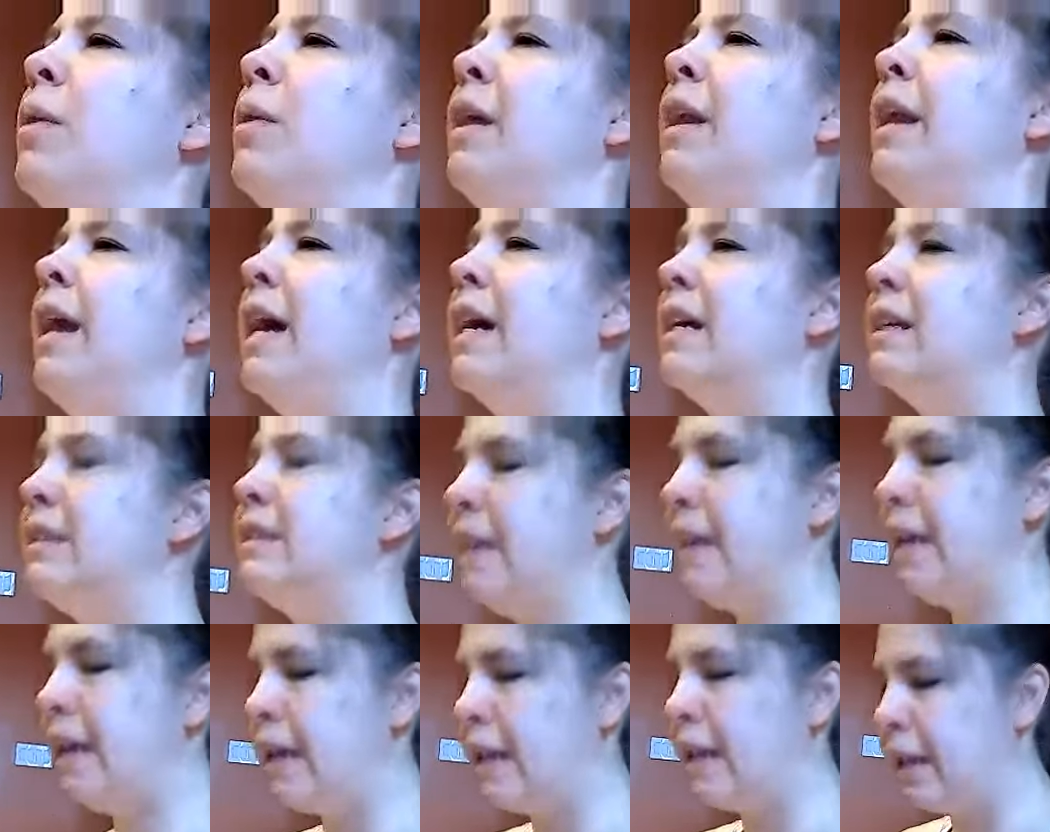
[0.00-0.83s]
and then
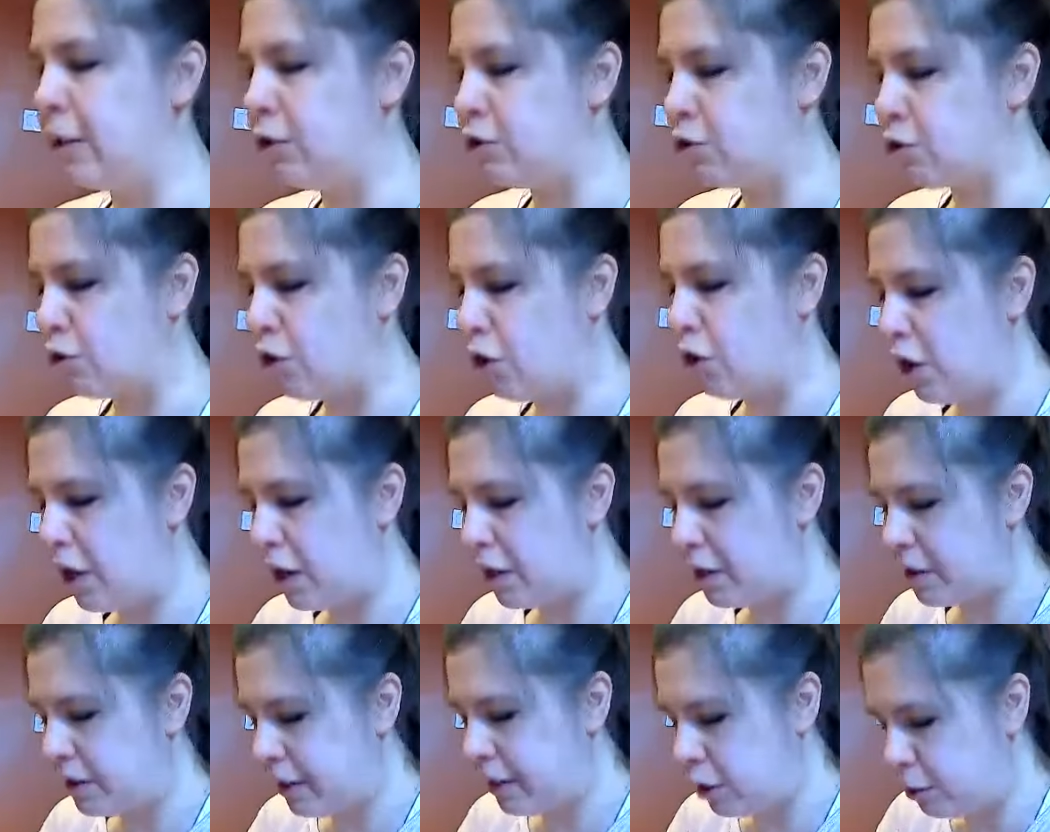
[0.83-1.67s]
exhaling,
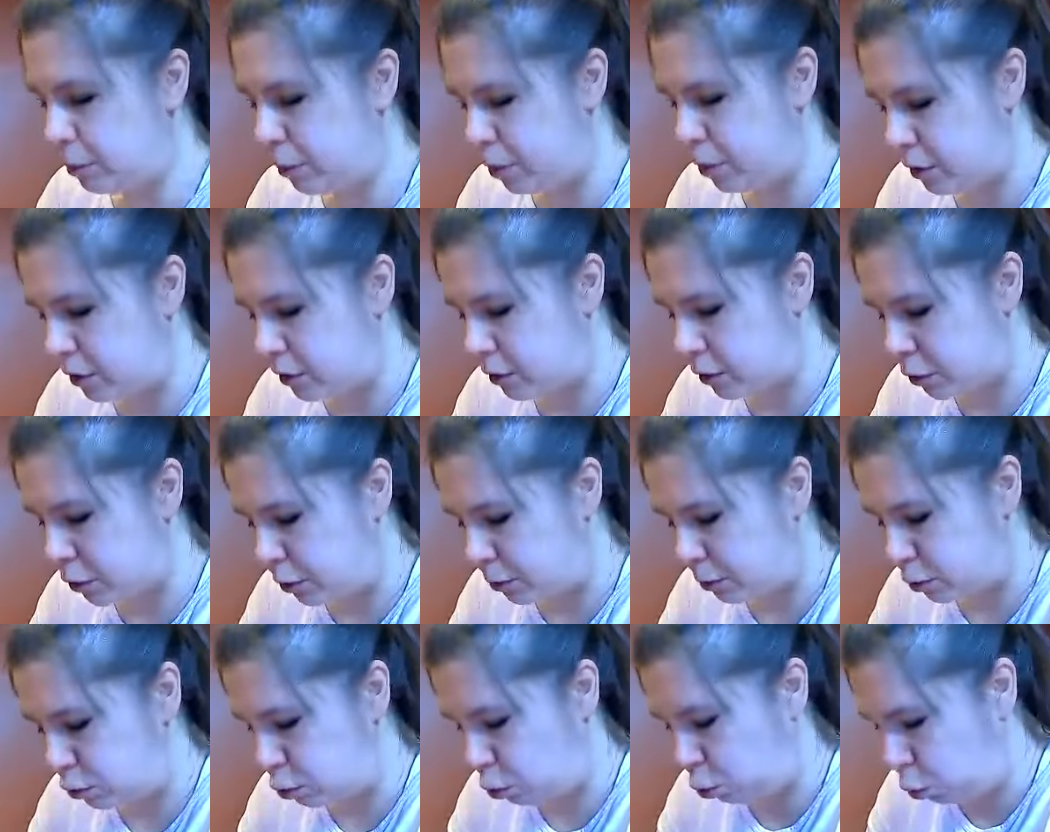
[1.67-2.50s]
drawing the tailbone and
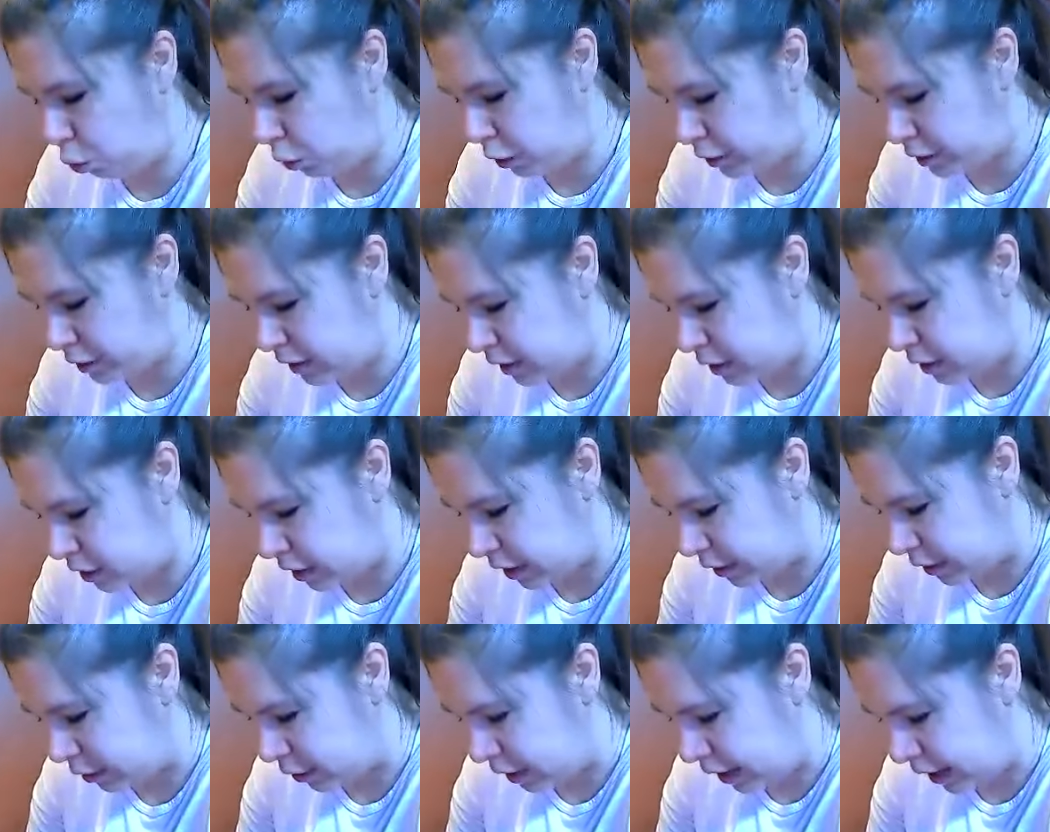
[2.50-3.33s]
sternum towards each
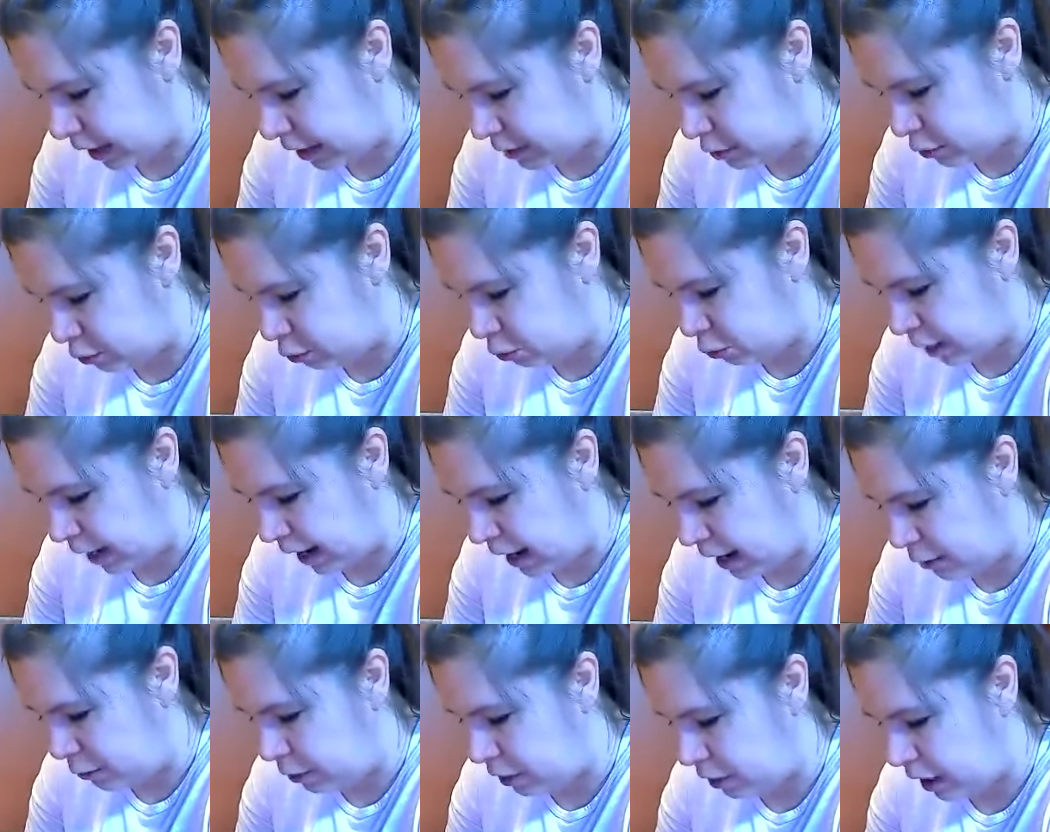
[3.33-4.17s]
other as you
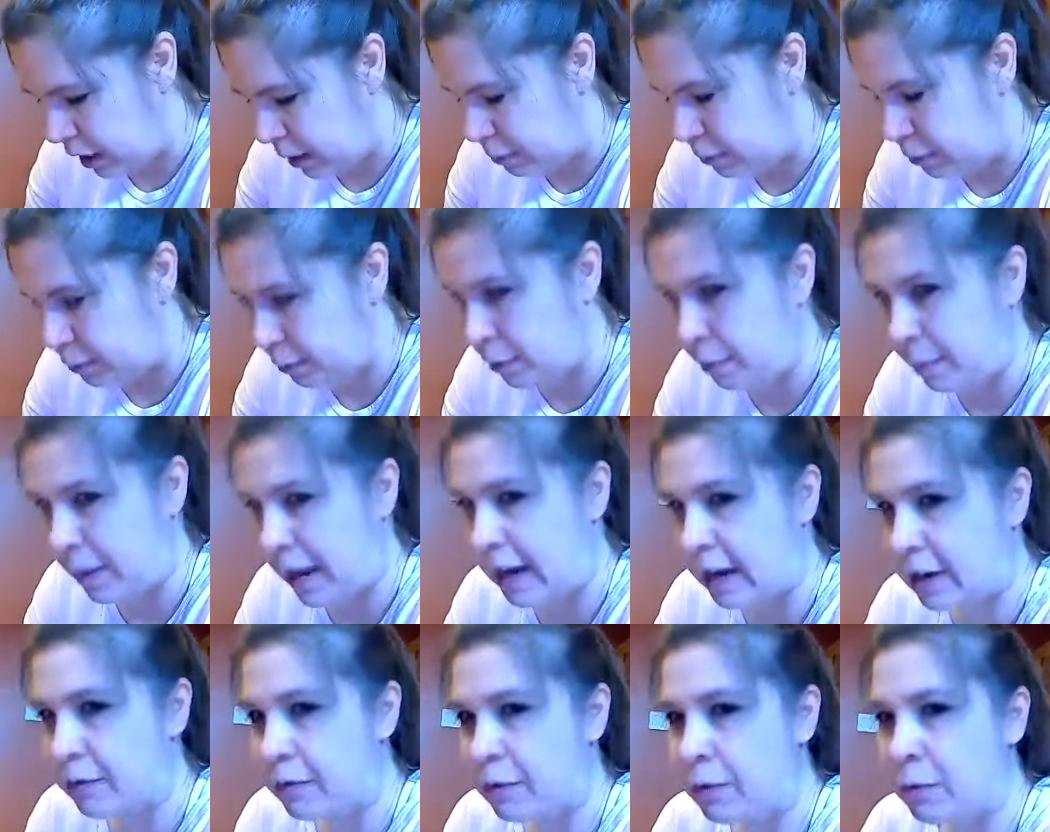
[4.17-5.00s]
round up through the
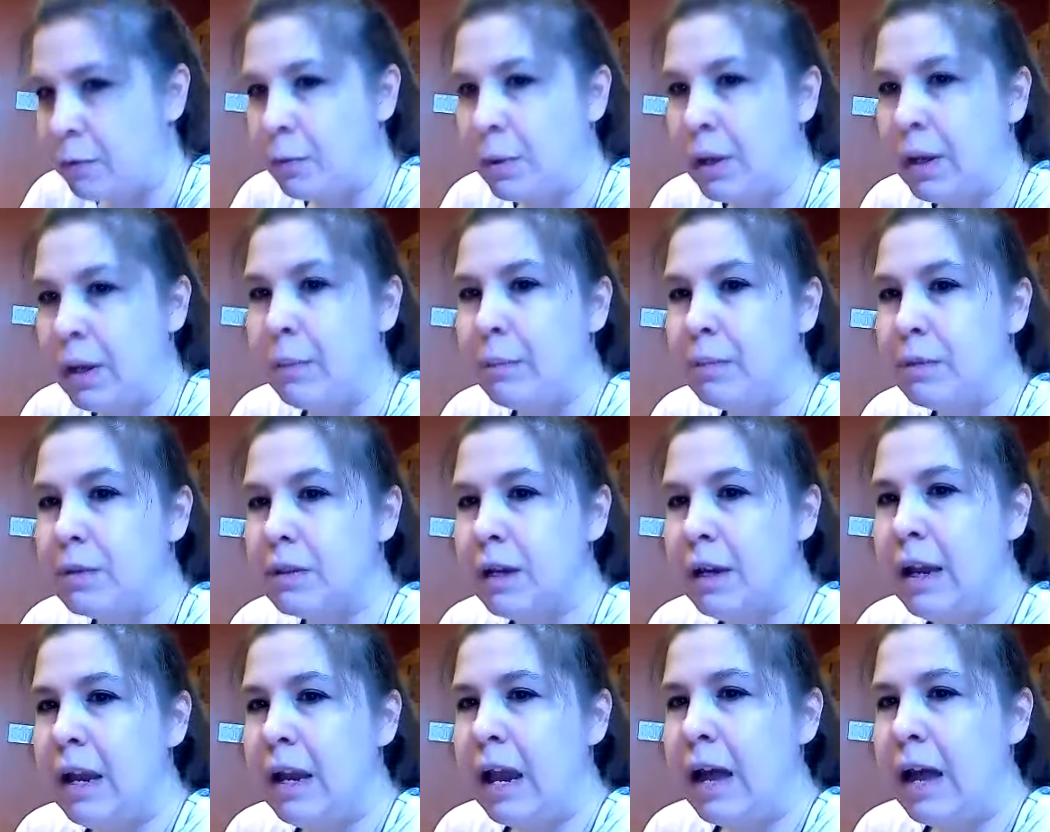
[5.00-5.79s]
back of the ribs.